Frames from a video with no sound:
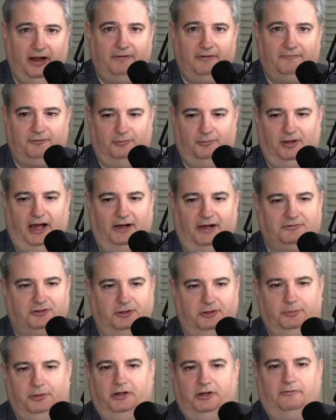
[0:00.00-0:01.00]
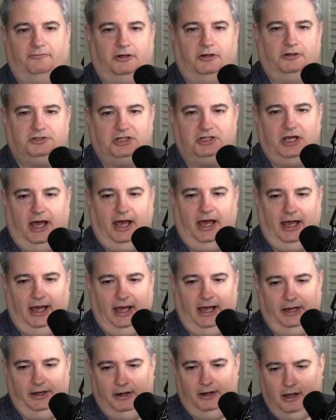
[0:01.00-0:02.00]
There, I wave goodbye. Let's see
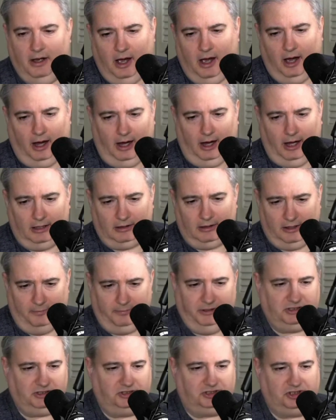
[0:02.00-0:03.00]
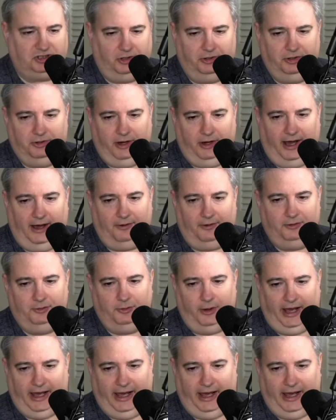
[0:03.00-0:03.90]
what happens when the video ends.